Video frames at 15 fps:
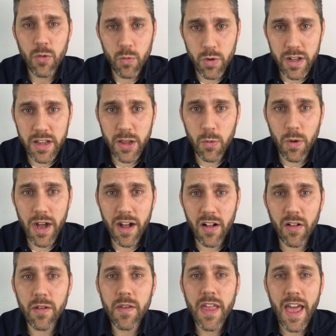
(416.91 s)
really
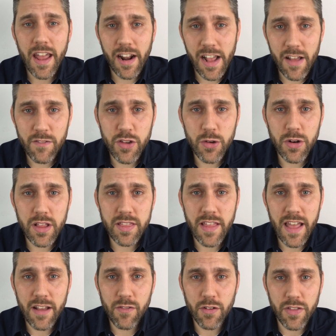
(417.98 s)
well, and I have you to
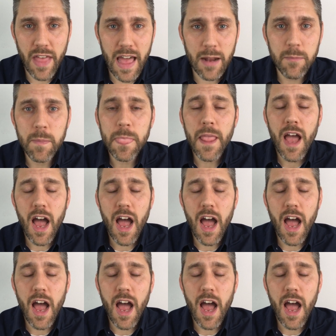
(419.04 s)
thank for that.